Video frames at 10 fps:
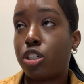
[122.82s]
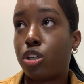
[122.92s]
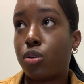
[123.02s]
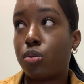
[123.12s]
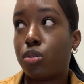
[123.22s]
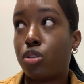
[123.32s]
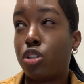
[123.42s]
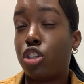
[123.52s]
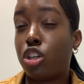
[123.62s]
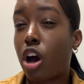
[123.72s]
chose
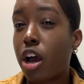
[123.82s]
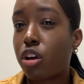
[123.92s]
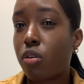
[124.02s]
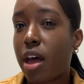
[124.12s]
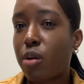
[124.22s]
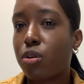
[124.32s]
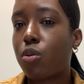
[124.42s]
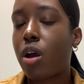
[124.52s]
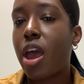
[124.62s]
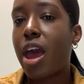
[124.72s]
to not go that
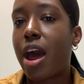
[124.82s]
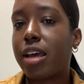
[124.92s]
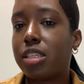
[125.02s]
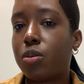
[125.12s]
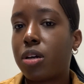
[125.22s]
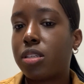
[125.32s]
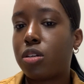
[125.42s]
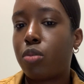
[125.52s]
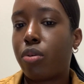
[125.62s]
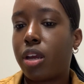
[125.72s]
route. I still
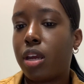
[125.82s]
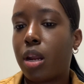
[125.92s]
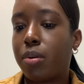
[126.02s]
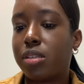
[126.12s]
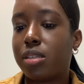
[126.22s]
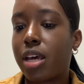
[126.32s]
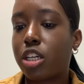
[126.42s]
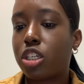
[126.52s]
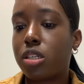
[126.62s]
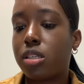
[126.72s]
considered breaking it up into
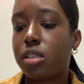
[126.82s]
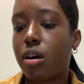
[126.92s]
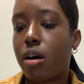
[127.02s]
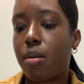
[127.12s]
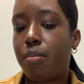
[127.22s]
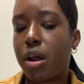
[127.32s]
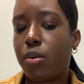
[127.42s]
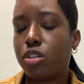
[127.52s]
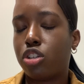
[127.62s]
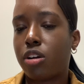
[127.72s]
sections, but I
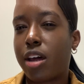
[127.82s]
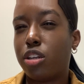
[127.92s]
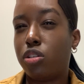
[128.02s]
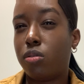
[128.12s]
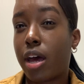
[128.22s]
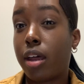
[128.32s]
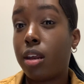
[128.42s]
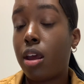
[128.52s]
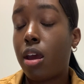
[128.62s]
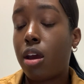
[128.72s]
wasn't sure how to do that
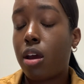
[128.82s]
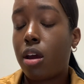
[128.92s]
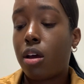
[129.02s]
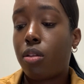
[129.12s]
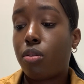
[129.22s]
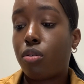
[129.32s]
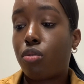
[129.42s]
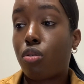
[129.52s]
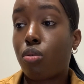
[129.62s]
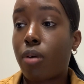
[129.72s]

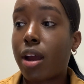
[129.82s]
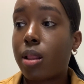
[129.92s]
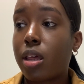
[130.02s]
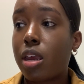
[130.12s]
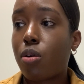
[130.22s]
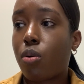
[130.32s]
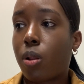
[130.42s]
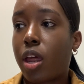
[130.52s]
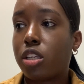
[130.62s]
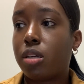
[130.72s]
correctly or
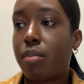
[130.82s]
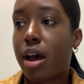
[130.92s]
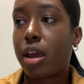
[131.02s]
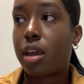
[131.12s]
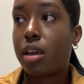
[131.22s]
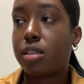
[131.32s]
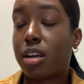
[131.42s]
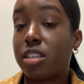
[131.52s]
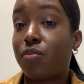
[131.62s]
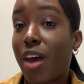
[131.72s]
like to my
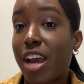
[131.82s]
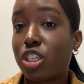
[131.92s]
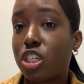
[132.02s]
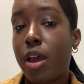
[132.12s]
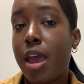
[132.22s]
satisfaction.